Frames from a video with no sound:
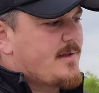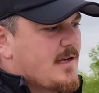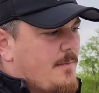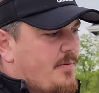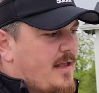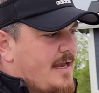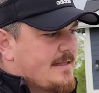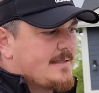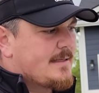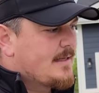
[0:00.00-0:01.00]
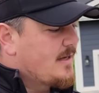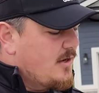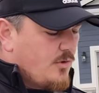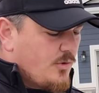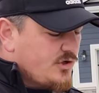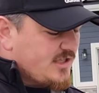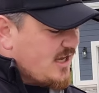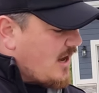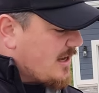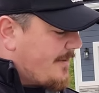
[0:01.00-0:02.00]
of complaints, we're just
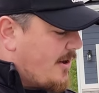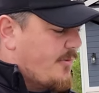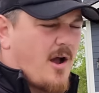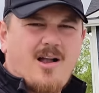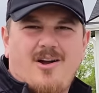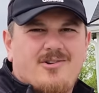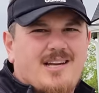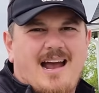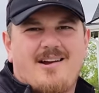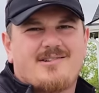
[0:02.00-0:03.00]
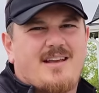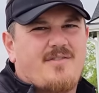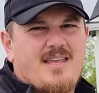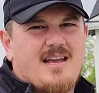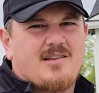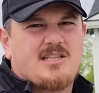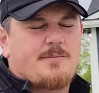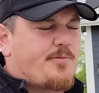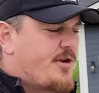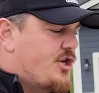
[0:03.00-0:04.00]
talking about rock hard tires. Everything else is
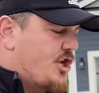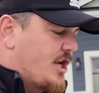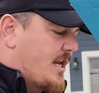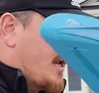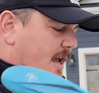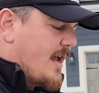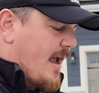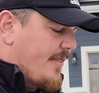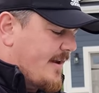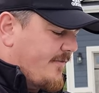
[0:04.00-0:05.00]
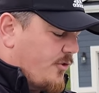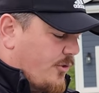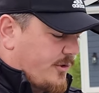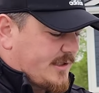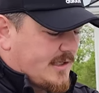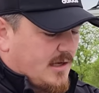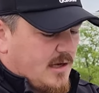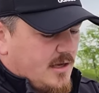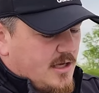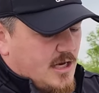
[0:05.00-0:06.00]
pretty good. And then of course,
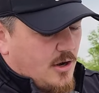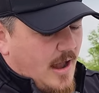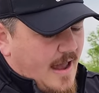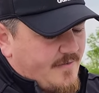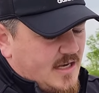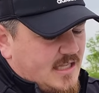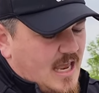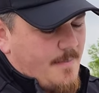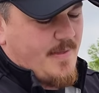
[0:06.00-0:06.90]
you know, having to tape